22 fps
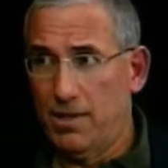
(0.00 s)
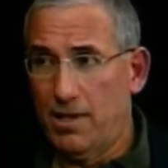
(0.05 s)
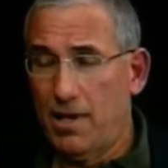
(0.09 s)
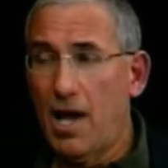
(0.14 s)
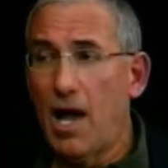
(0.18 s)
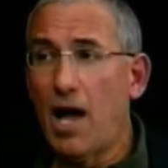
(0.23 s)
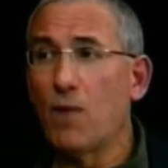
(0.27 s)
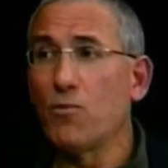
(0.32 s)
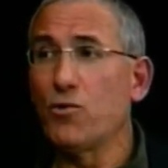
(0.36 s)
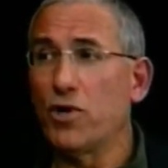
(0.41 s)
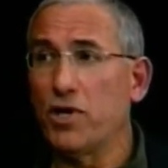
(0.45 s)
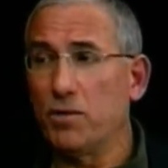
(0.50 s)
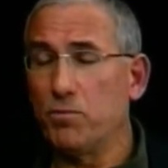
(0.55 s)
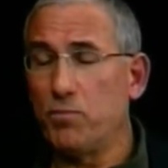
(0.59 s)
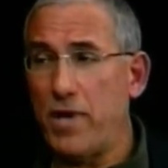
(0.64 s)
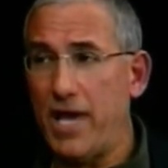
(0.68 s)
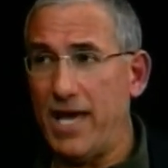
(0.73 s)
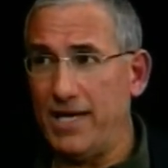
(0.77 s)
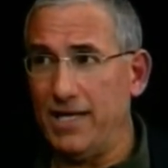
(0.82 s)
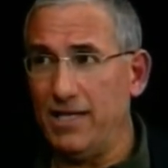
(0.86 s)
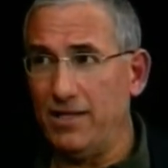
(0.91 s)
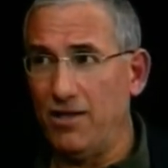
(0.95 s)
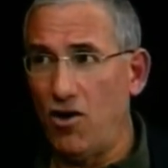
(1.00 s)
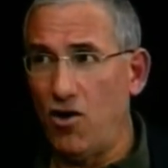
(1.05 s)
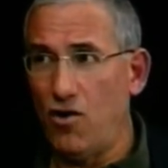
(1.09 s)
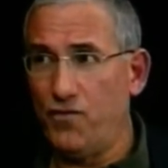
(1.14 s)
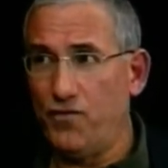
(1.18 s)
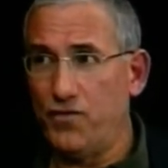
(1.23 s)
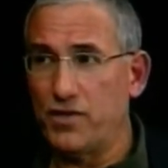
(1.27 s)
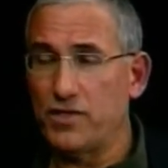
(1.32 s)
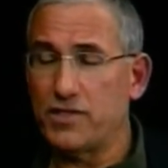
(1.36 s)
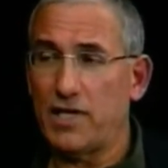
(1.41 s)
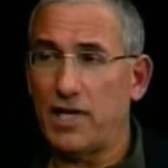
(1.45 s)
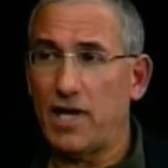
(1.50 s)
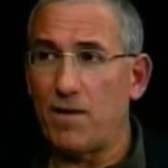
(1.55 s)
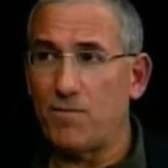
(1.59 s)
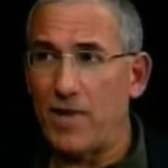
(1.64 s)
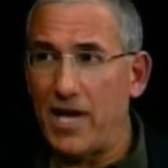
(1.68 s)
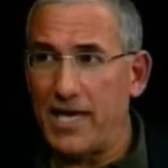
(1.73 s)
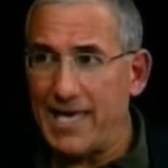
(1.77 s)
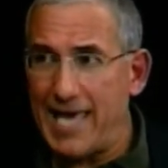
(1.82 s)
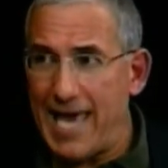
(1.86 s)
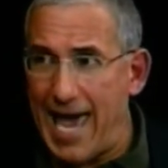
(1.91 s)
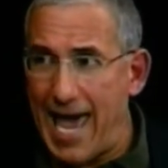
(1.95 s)
I'm wearing penny loafers, I got
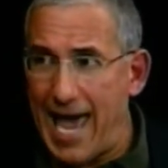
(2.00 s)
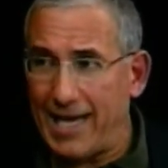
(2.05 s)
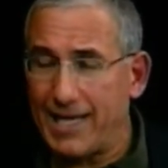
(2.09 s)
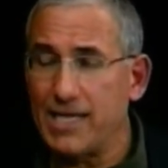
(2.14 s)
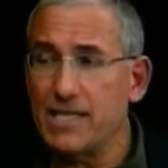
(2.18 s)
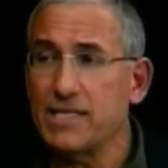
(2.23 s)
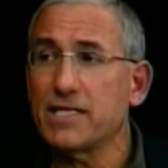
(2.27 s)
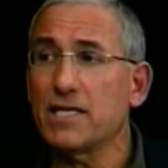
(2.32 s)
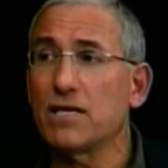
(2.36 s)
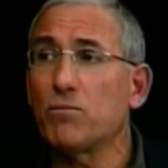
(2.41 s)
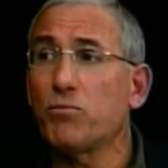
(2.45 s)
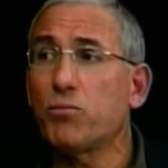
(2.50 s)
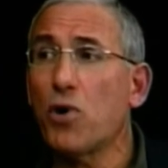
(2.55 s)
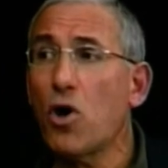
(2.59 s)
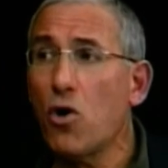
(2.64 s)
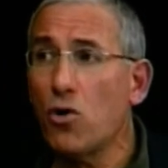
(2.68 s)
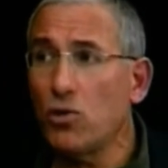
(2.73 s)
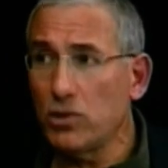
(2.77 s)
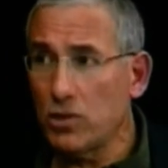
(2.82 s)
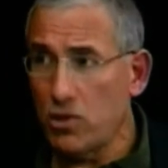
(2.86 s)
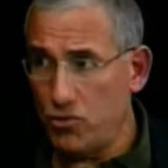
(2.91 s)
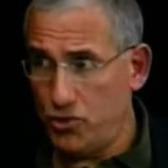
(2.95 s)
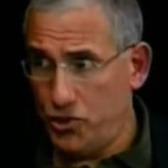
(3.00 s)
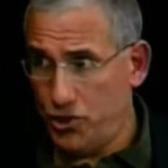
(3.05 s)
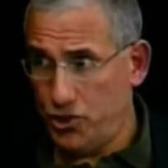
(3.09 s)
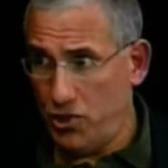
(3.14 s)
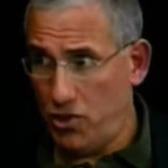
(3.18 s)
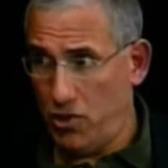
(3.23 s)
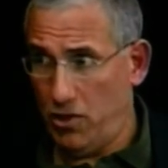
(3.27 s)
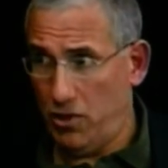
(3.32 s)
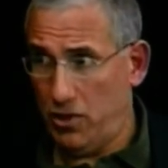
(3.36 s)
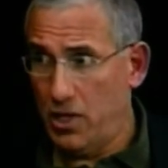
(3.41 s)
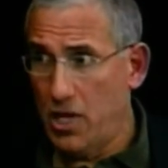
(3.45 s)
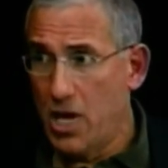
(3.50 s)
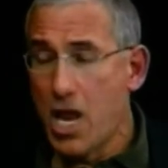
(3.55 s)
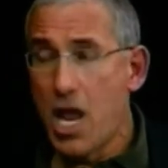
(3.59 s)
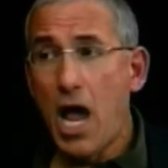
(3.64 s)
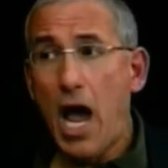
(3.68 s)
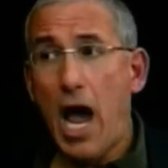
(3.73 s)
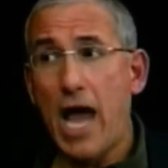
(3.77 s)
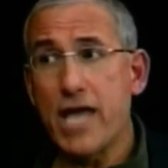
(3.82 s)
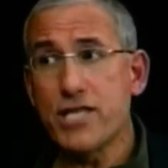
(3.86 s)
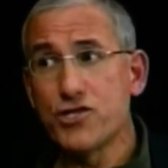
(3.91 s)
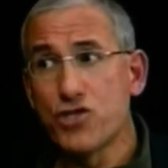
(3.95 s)
my khakis and a polo shirt.
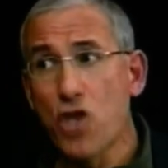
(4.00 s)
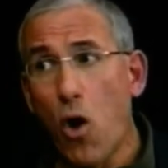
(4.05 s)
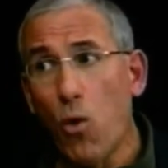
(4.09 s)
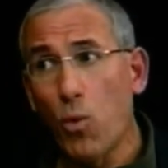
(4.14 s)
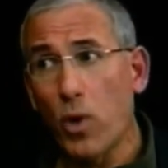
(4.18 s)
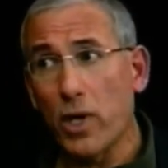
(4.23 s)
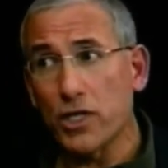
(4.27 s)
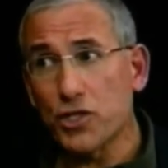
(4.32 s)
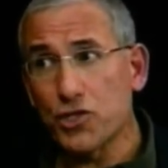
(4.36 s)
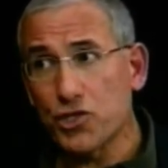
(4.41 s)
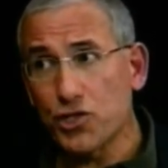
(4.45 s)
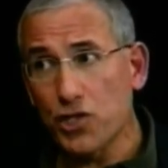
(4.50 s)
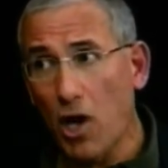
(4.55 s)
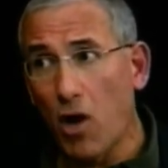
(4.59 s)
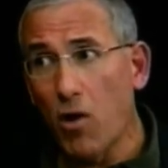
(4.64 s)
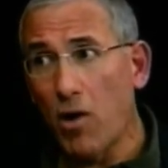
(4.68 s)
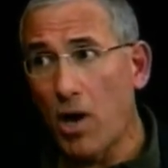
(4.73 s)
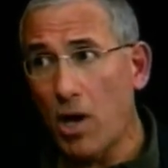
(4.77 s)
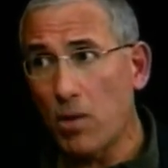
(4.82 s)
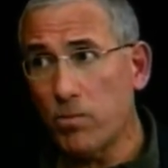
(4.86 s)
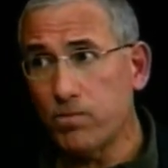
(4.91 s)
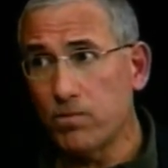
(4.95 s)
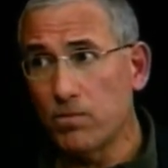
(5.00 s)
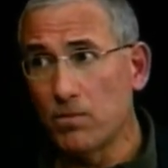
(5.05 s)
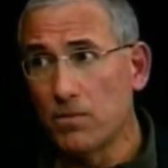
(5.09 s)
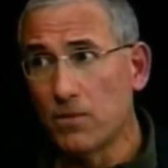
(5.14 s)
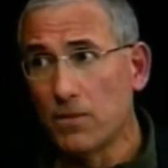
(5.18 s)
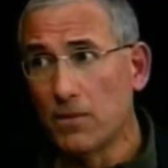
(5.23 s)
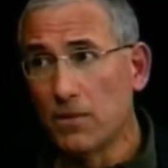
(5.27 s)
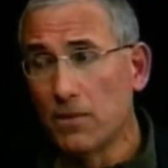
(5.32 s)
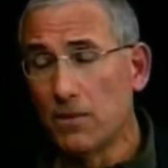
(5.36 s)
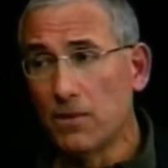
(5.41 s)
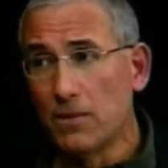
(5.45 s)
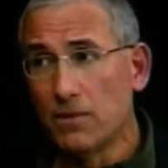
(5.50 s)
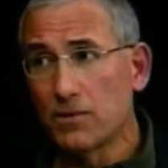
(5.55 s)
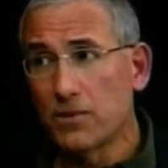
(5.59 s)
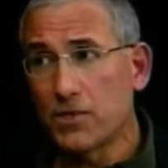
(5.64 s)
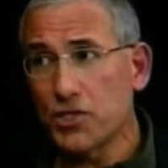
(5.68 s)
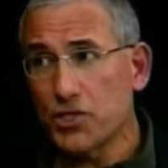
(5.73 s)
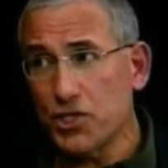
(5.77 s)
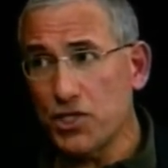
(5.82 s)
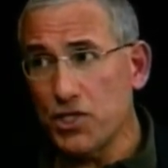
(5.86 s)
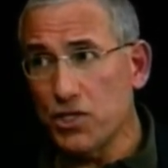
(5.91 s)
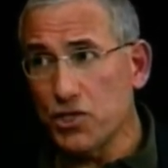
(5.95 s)
Right. I don't want to show up
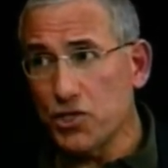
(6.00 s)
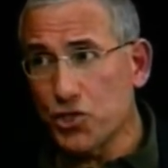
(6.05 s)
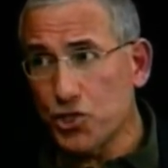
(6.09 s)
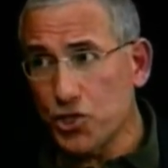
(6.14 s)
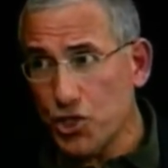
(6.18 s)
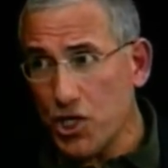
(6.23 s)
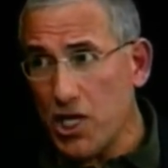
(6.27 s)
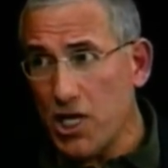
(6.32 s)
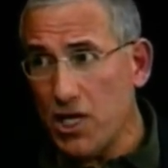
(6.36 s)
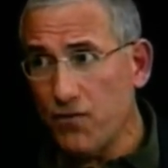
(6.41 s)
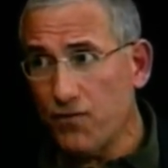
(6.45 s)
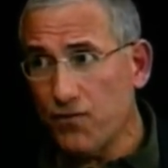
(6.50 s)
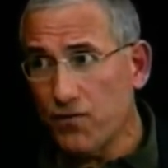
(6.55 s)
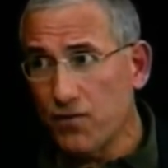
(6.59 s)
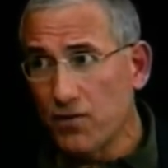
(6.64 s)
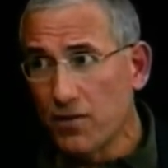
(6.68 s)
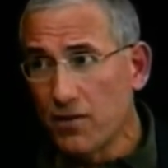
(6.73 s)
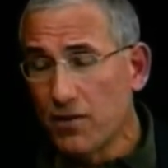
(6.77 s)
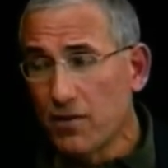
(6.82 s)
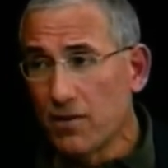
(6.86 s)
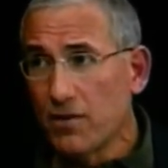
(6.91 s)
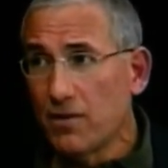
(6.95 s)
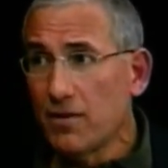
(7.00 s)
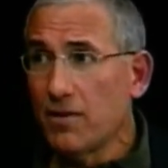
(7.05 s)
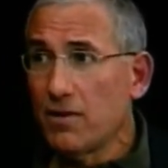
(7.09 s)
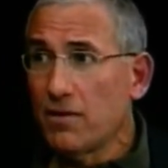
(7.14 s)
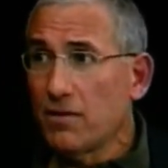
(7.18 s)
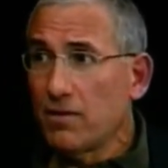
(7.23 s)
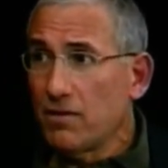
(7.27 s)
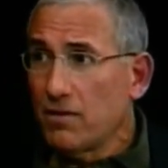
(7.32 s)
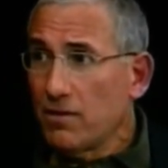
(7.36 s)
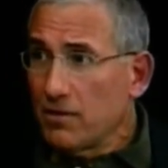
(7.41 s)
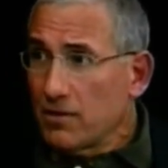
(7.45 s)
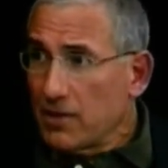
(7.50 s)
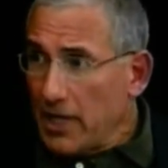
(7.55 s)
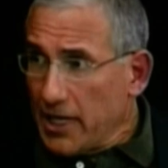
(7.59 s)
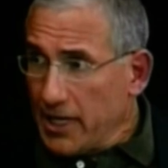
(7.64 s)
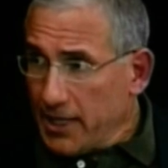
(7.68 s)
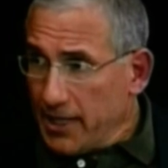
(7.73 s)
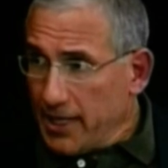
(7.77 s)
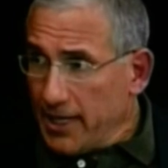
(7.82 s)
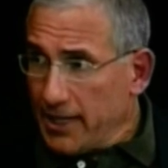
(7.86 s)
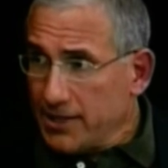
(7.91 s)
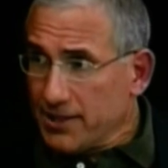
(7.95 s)
to see the chief
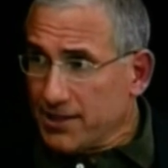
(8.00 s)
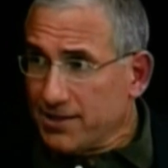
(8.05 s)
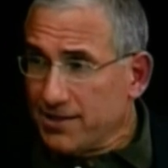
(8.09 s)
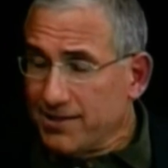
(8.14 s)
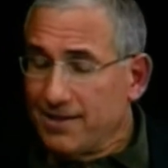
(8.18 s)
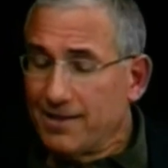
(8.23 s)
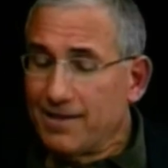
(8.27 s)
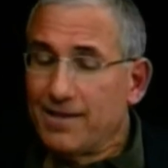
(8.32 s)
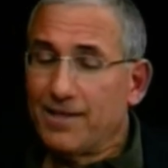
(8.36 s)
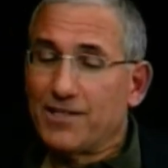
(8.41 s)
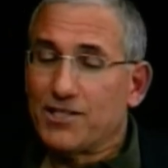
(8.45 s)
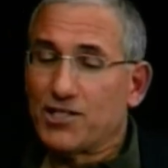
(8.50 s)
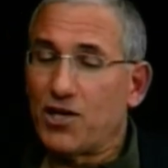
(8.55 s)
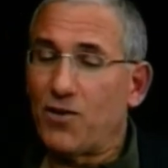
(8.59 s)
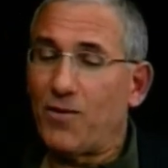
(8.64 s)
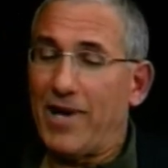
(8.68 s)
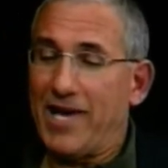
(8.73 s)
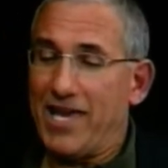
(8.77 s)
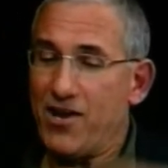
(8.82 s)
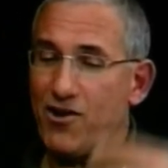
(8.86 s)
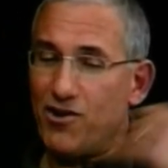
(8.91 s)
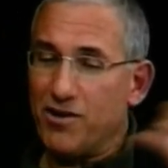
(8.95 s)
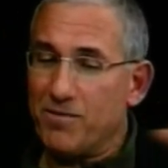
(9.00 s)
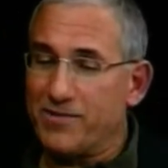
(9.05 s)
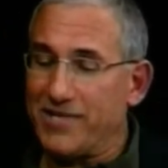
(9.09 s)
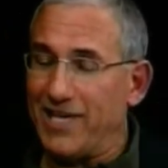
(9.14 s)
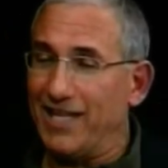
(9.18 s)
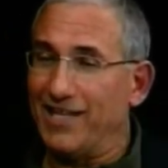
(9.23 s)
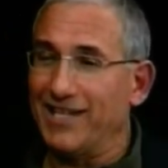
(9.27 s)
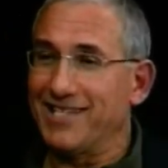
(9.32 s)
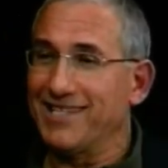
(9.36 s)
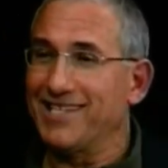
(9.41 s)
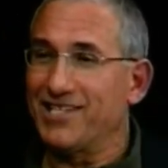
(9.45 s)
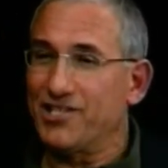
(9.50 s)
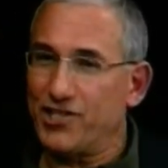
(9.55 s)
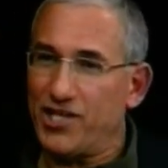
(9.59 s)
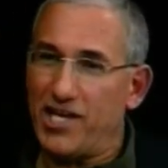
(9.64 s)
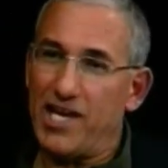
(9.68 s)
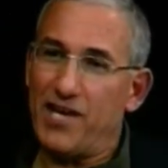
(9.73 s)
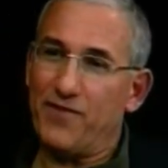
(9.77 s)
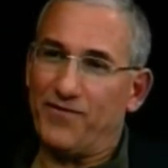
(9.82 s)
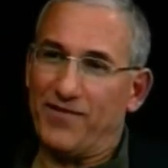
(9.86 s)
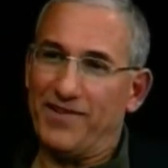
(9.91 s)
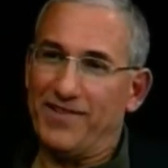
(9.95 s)
like this. So I hear him telling the
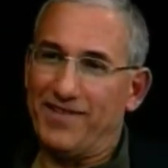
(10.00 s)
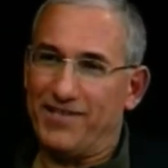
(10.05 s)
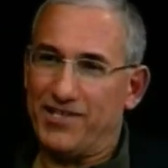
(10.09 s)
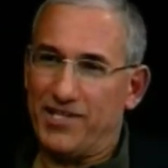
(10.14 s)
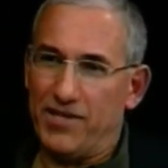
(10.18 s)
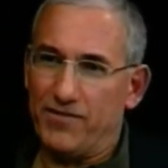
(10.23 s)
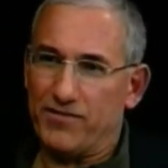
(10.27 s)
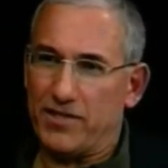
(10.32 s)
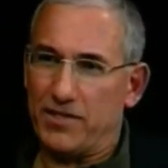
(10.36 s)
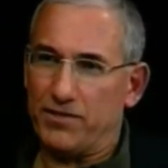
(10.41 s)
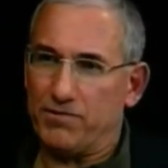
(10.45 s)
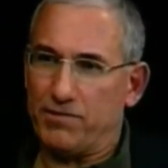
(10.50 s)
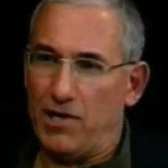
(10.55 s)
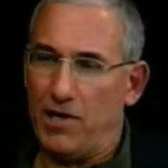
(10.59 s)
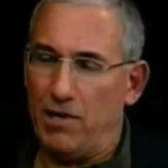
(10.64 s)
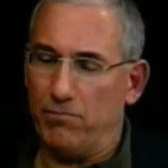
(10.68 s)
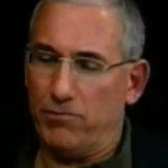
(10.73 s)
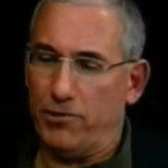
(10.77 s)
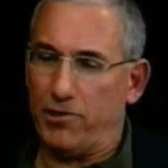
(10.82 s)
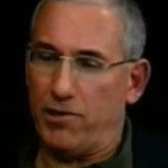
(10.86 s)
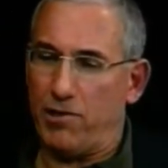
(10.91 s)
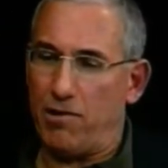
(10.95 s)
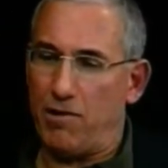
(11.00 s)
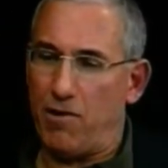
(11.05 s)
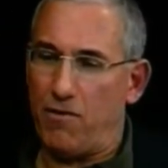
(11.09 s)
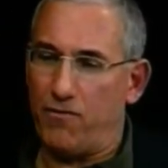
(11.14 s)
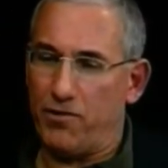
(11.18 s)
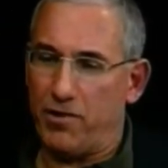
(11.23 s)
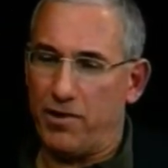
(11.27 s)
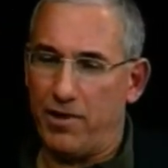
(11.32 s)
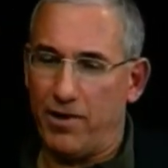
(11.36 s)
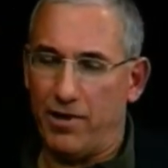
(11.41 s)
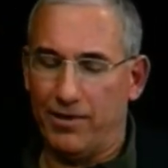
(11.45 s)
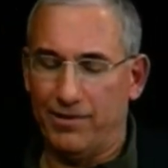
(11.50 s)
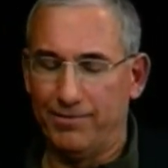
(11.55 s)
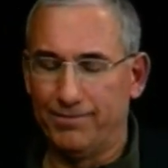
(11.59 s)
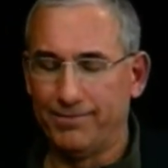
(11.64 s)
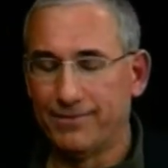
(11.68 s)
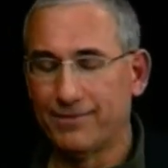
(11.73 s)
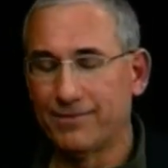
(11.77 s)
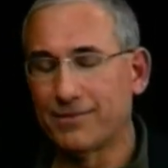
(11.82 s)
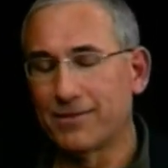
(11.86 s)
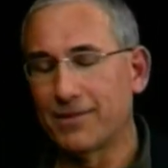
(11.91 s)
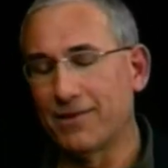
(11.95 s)
chief, and the chief says, tell him to get over here.
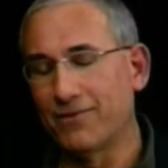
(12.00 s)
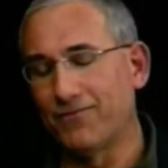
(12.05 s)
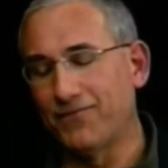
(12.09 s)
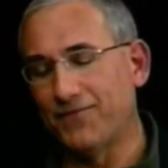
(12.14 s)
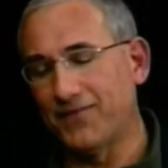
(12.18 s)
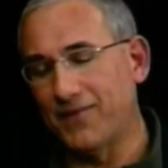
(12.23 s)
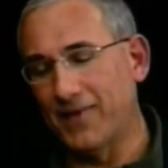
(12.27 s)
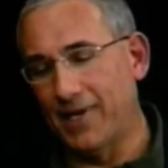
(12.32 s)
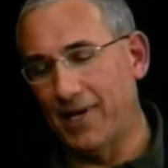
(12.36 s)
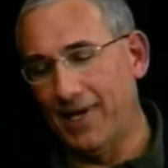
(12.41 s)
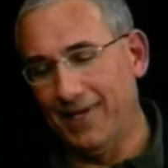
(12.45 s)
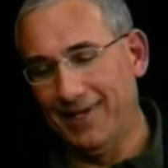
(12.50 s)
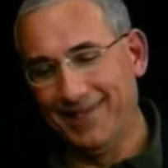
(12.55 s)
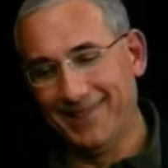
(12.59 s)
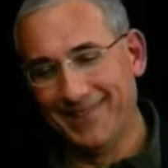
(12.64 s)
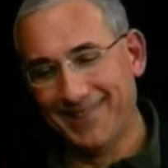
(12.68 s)
Oh, fine.